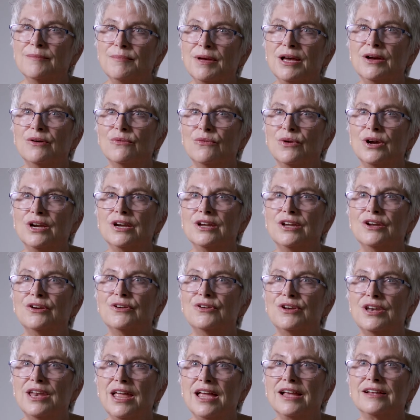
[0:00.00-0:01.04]
about where your
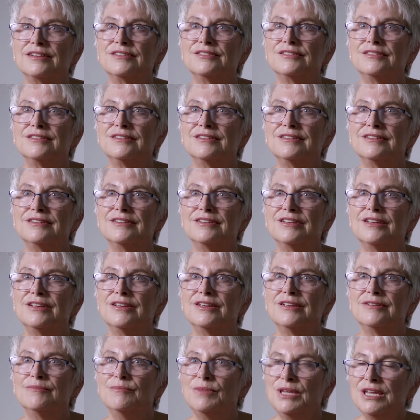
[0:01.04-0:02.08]
next
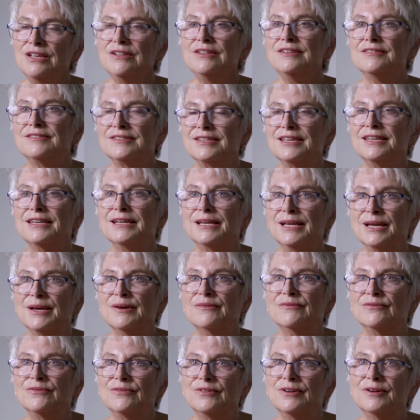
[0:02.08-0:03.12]
meal is gonna
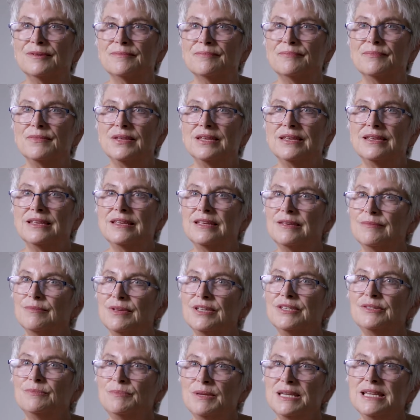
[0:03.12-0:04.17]
come from
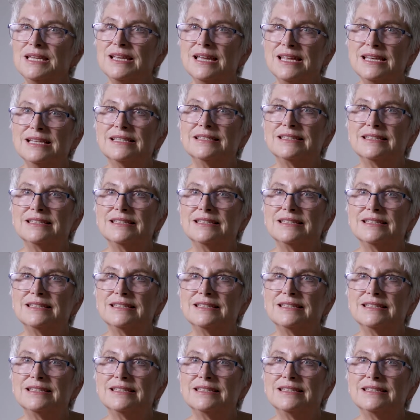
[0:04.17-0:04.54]
must be kind of